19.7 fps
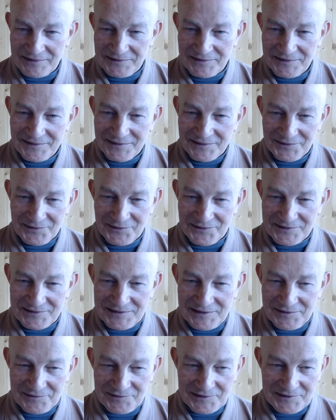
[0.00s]
mind. Not
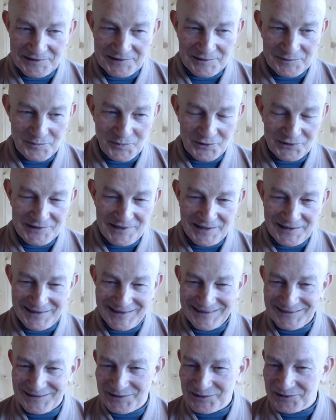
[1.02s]
even the Buddha
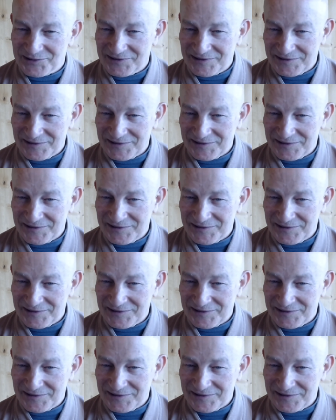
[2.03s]
can do it.